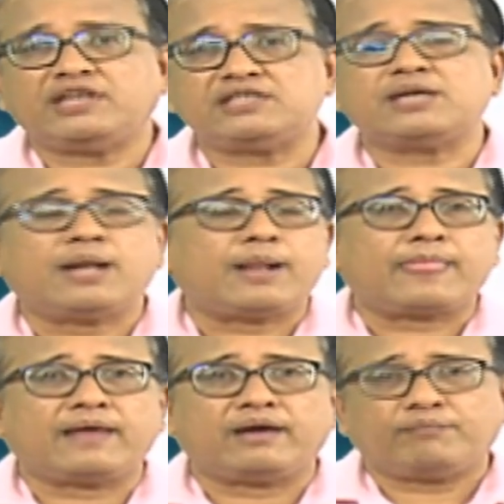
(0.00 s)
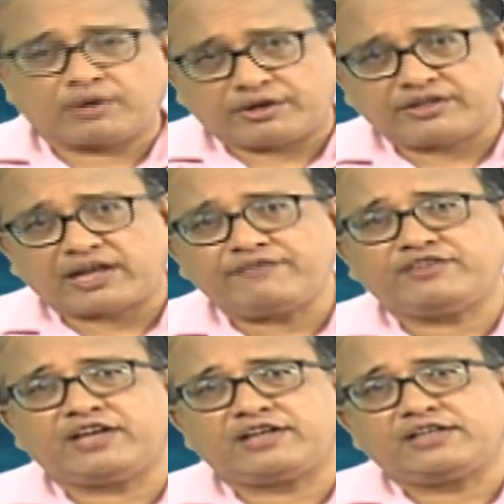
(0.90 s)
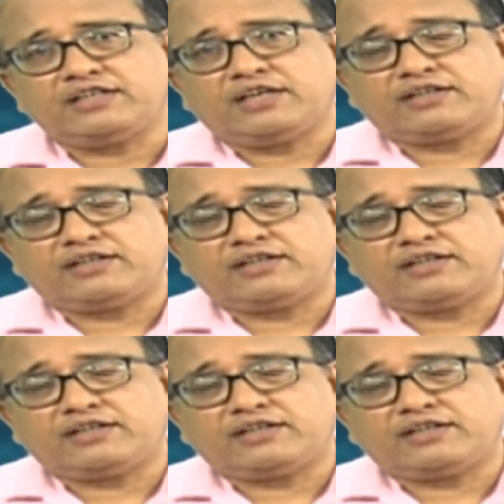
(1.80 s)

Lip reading: derive the inventory costs,